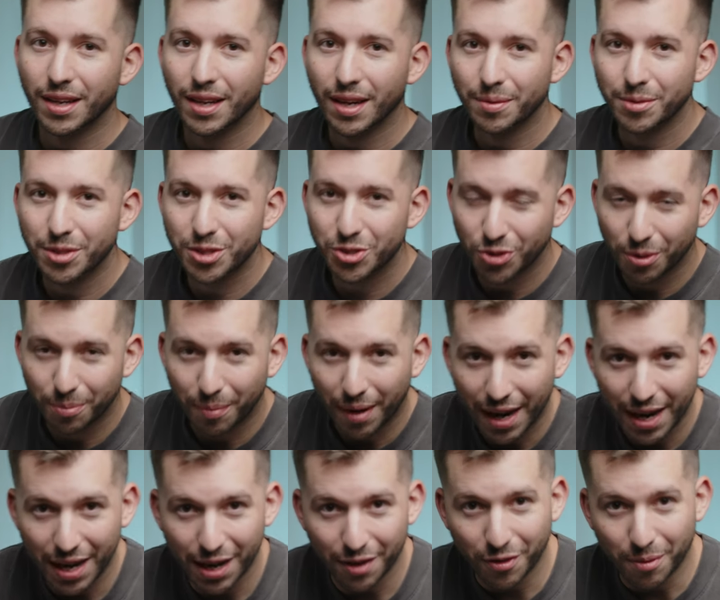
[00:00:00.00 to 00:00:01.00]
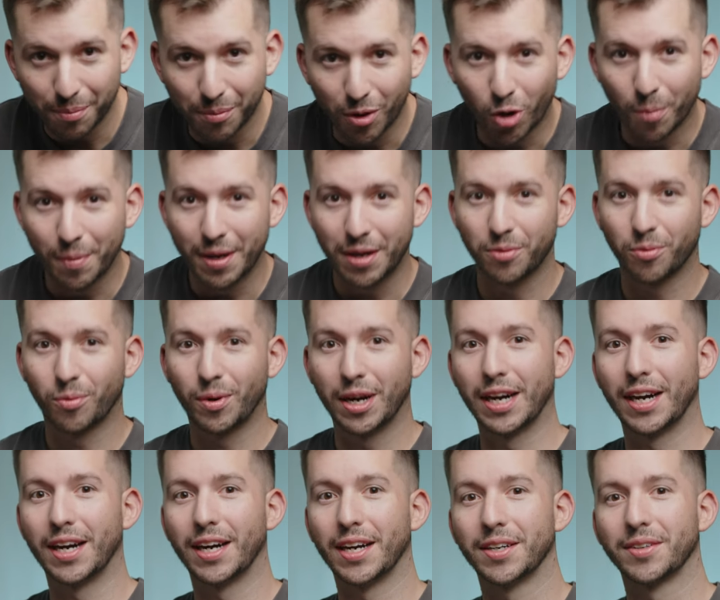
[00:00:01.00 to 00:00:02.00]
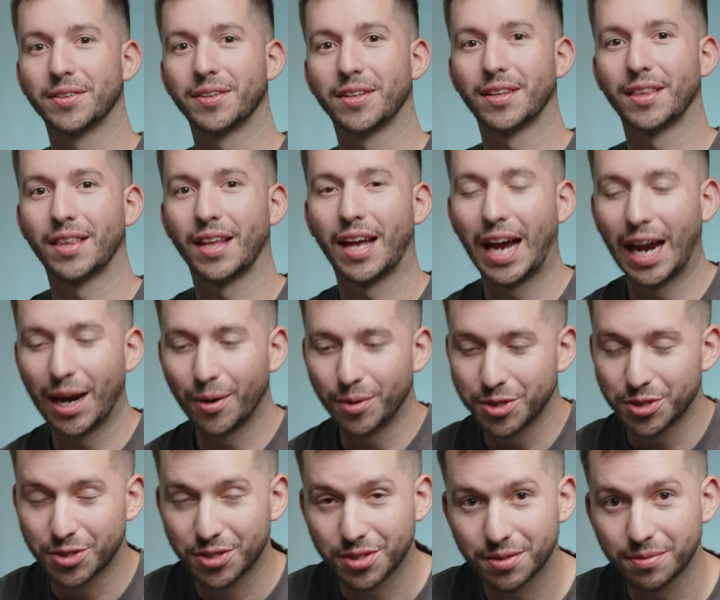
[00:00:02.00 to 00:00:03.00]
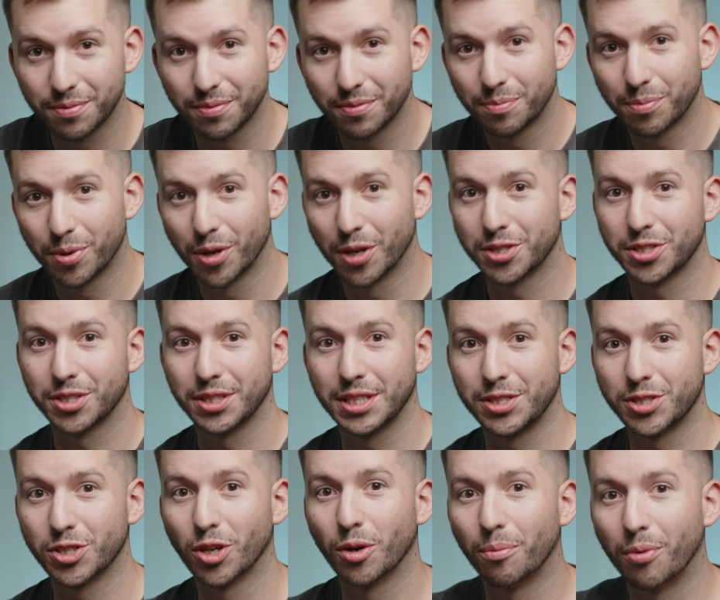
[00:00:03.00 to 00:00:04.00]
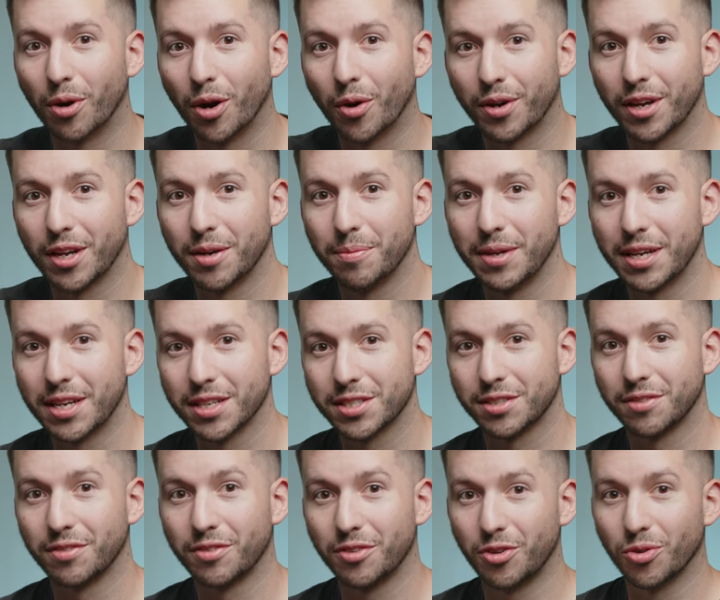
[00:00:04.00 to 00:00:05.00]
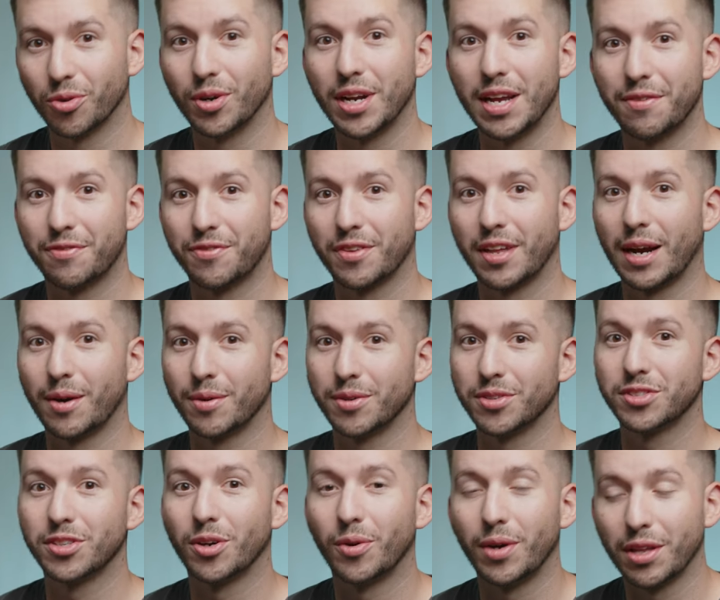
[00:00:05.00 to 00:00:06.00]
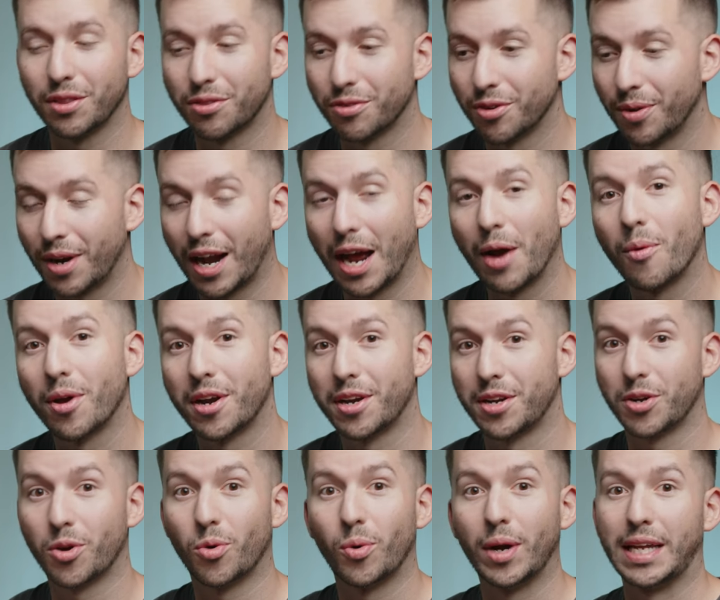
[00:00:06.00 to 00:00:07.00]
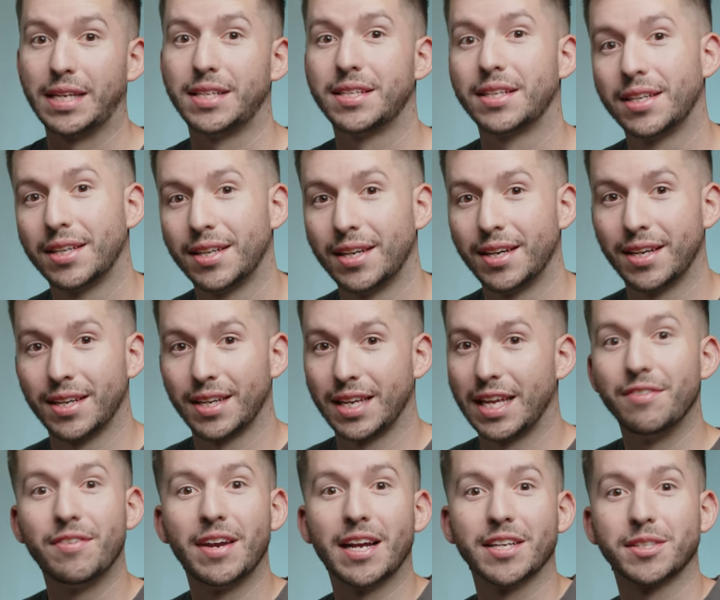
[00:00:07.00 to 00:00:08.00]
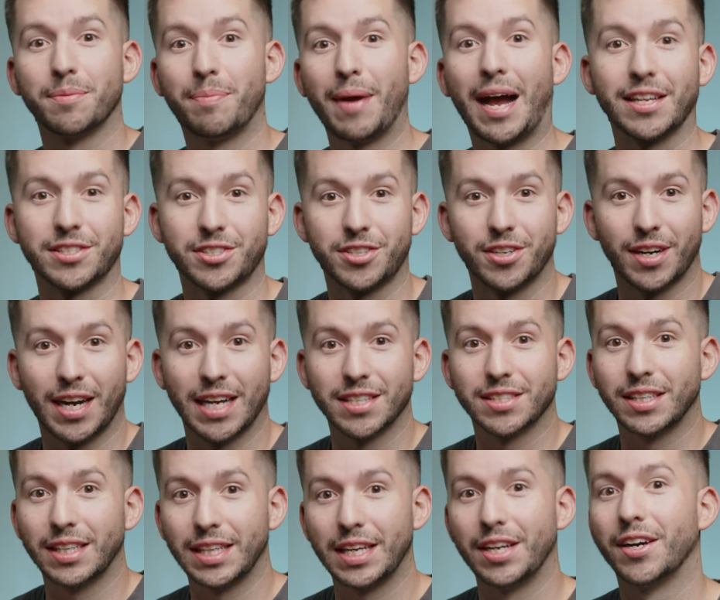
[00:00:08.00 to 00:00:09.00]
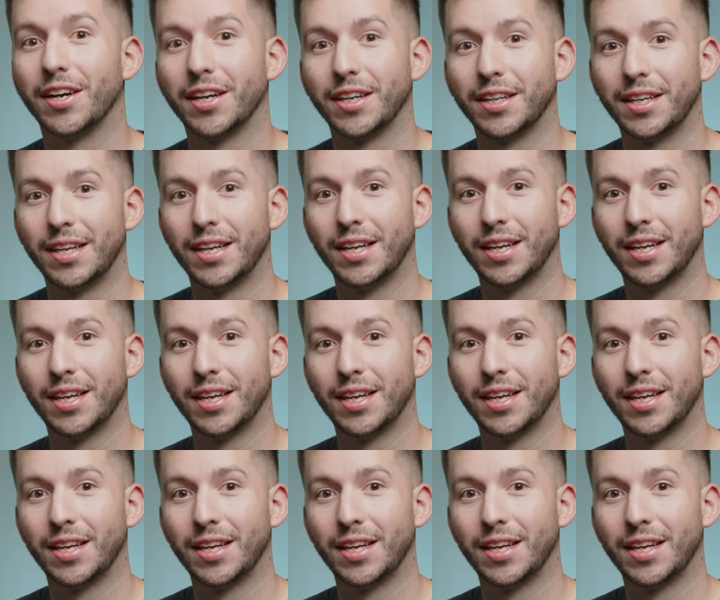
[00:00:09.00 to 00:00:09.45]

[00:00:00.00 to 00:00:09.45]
I'm just reminded of a moment where I was personally so broken because of grief that I was going through, and I wanted to quit, even as a pastor, as a leader.